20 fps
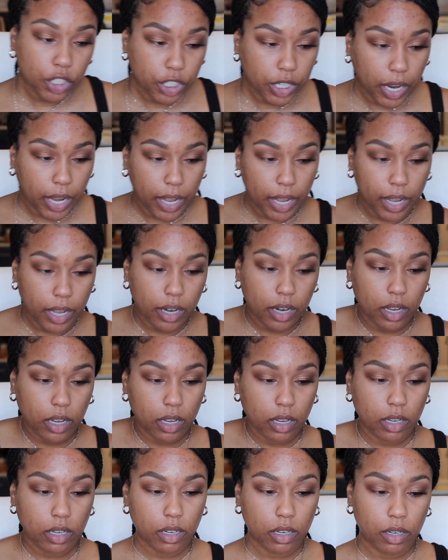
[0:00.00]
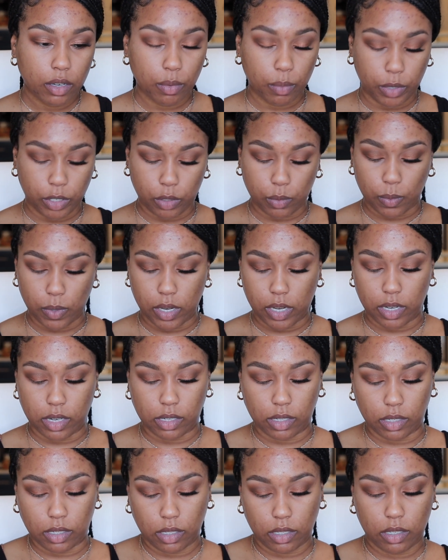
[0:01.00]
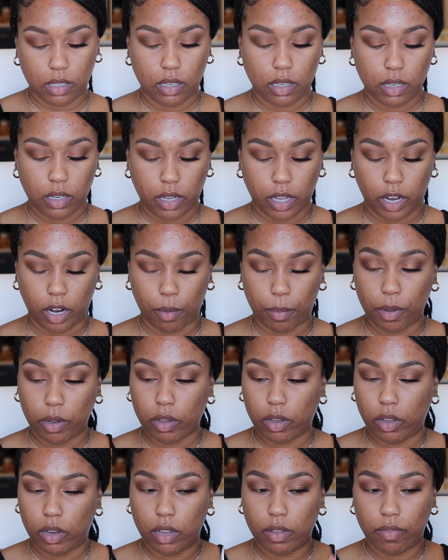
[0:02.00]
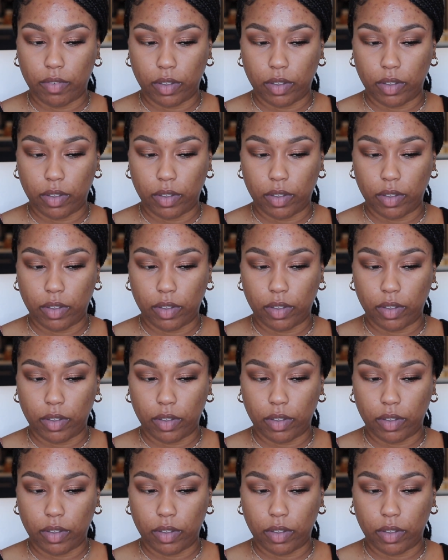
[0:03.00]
shade, which was Caramel Cutie